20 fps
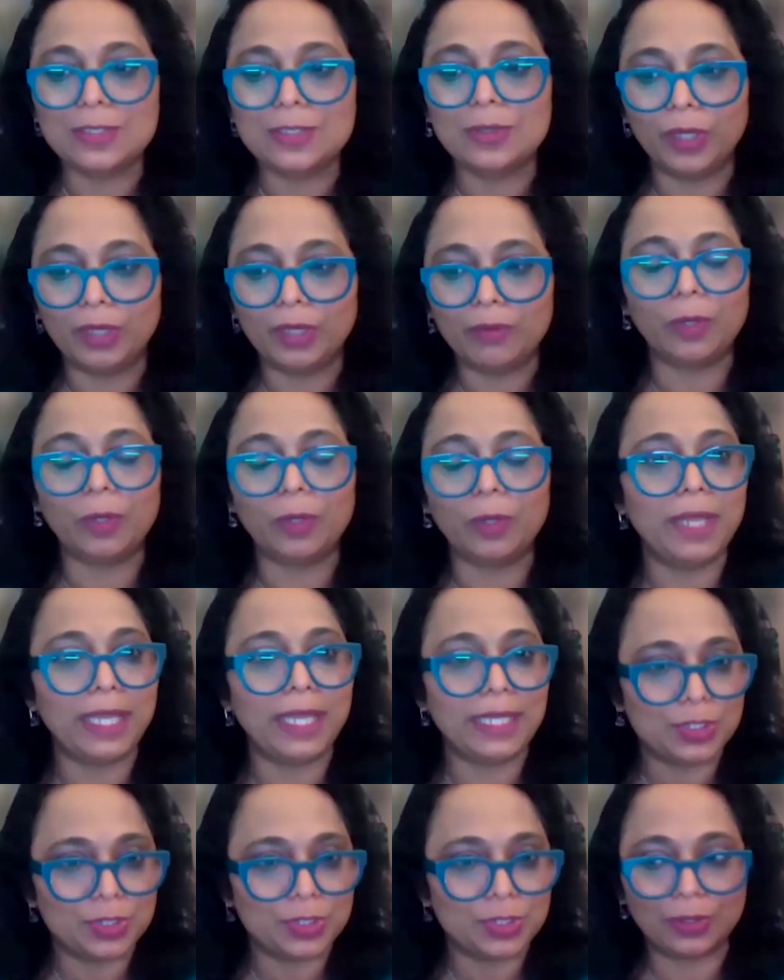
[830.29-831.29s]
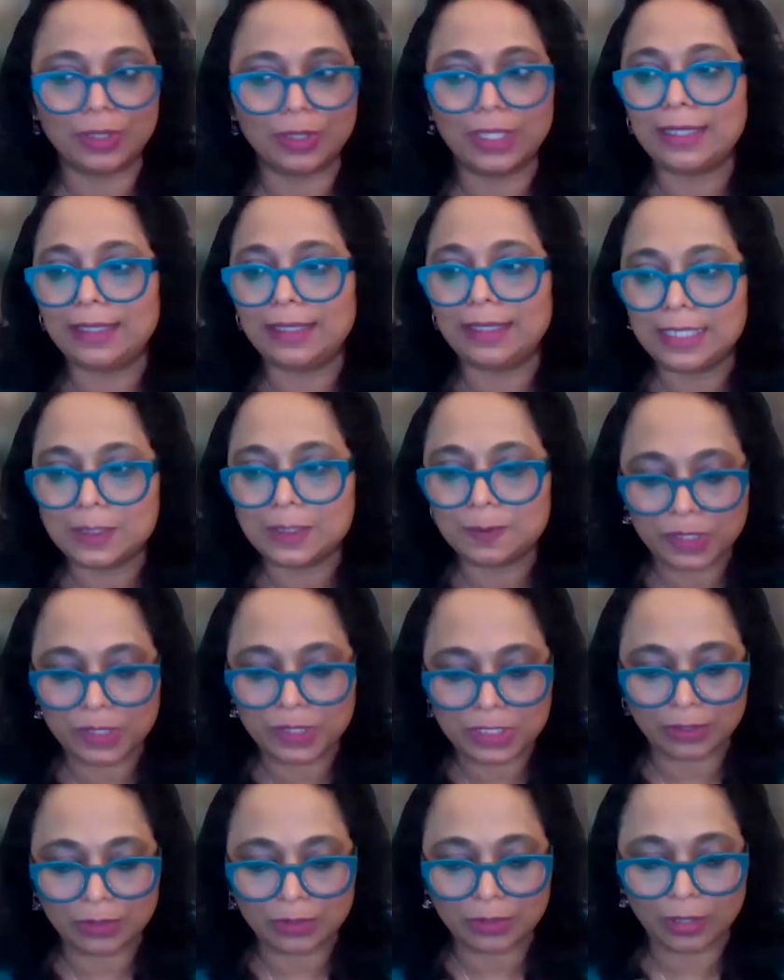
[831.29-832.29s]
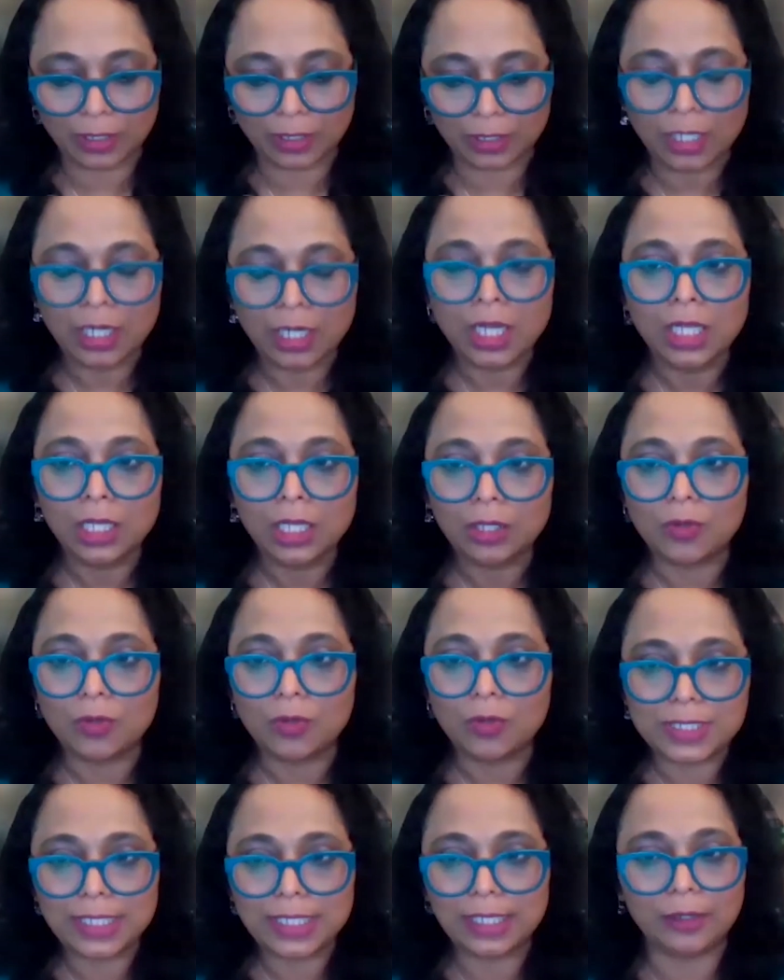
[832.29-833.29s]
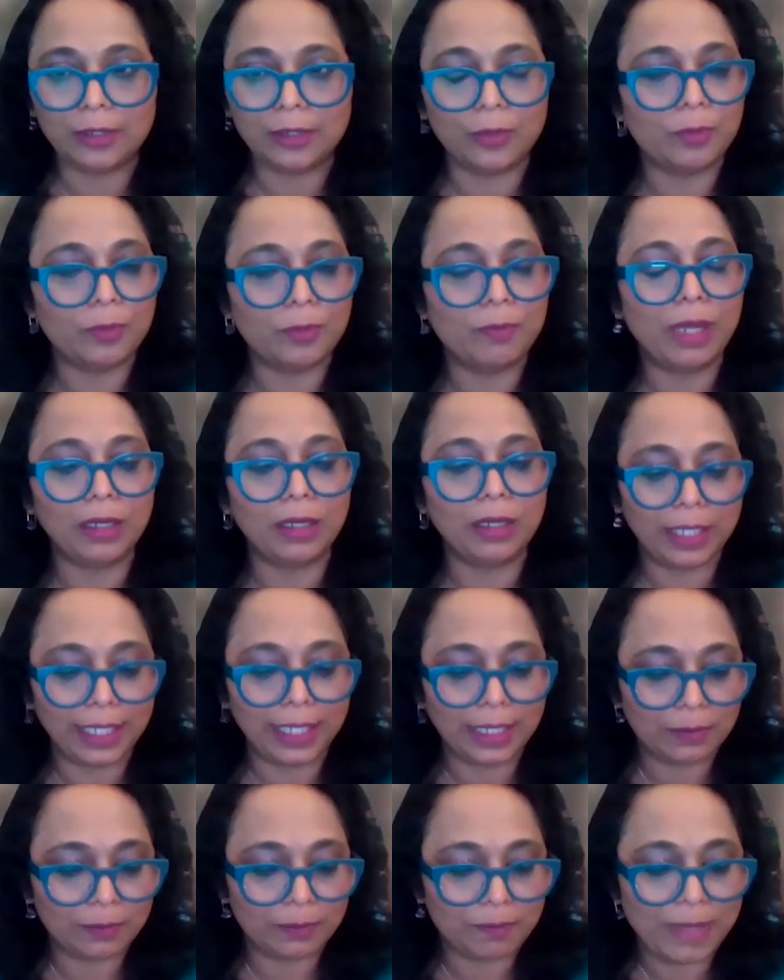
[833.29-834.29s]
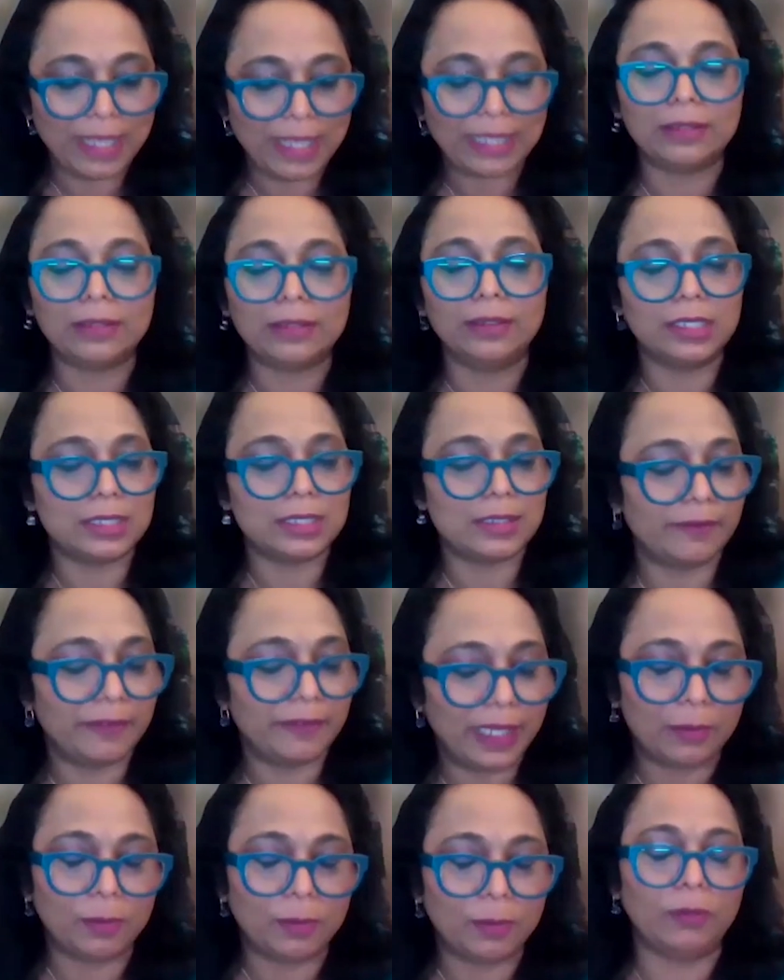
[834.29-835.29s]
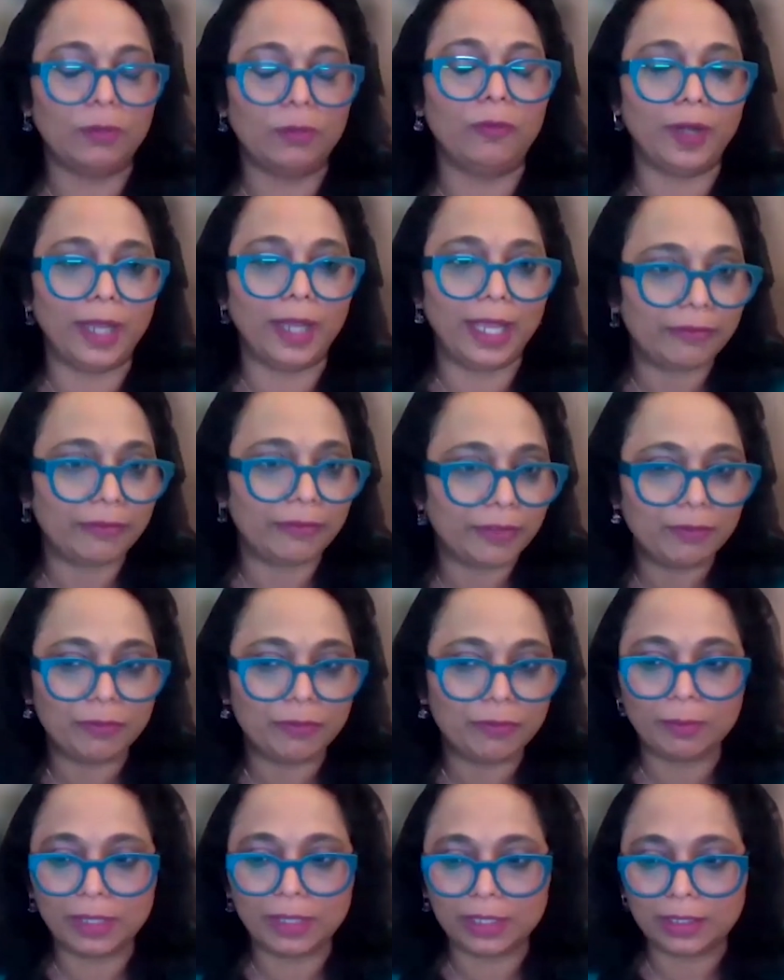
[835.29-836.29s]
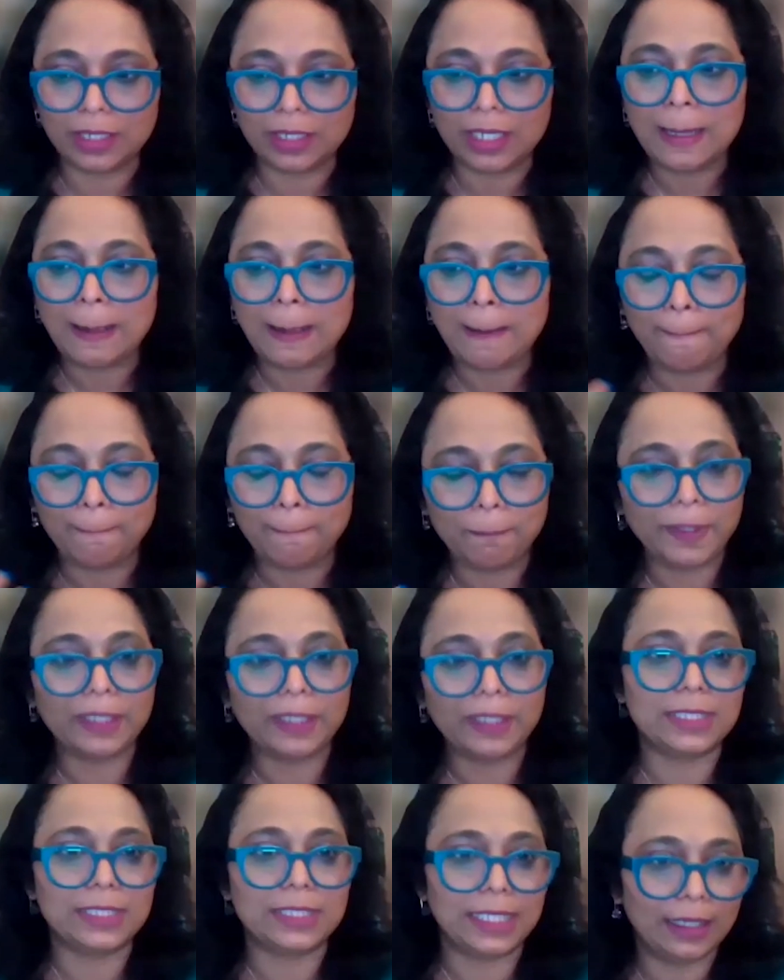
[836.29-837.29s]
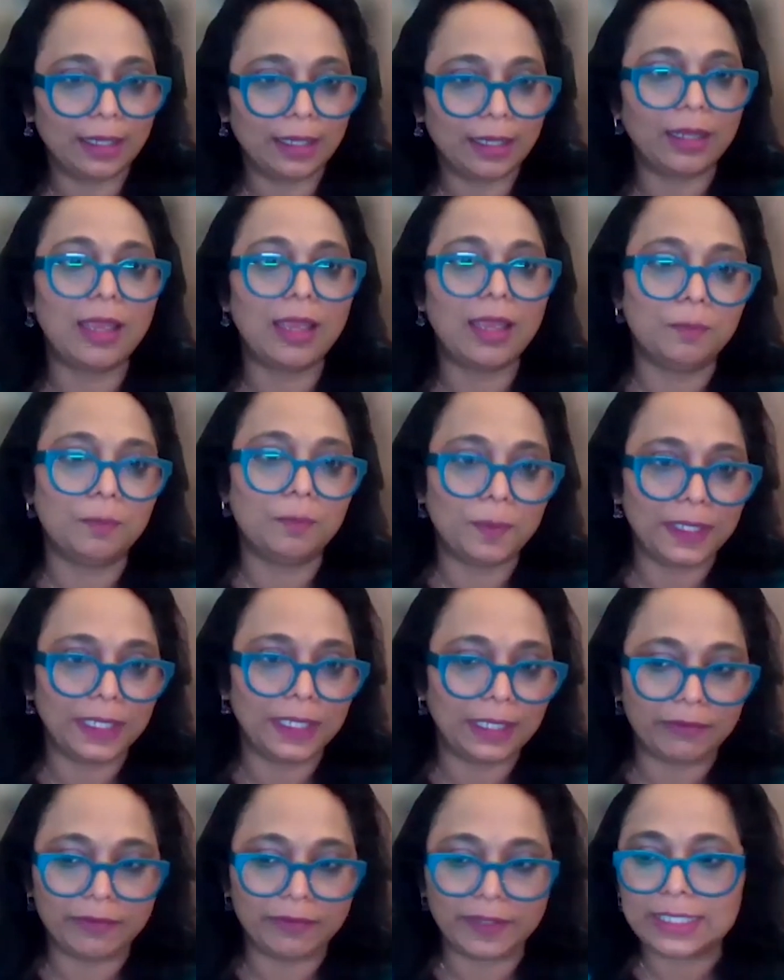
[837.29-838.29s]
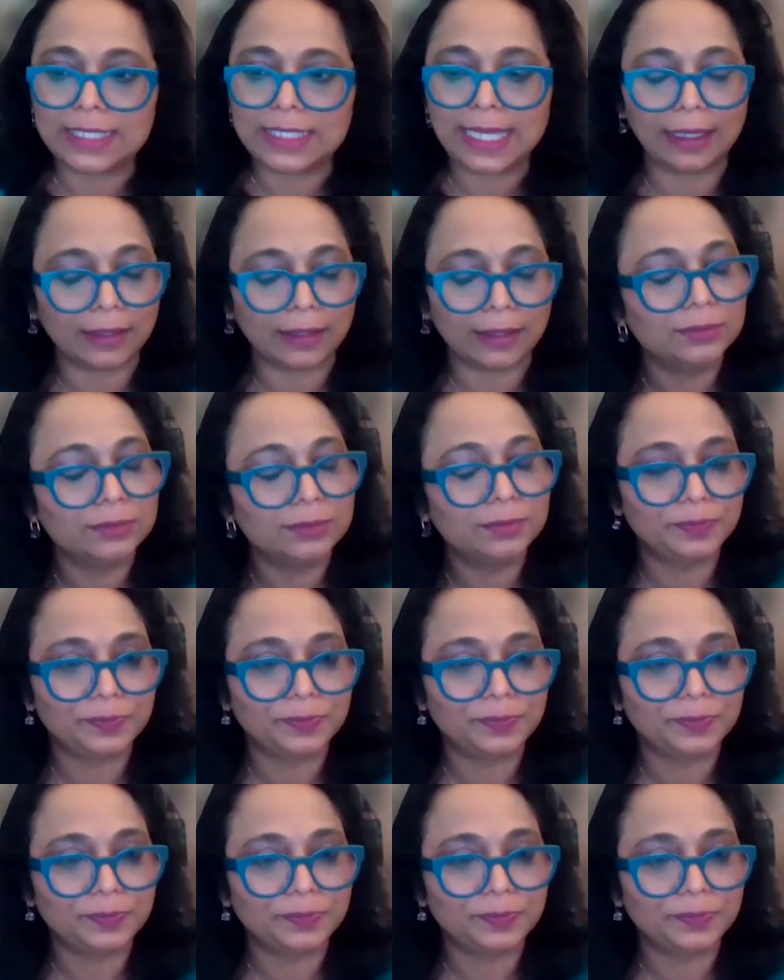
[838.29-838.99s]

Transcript: So we want to make sure that this particular co-sell go-to-market method is available for every woman building a company with tech.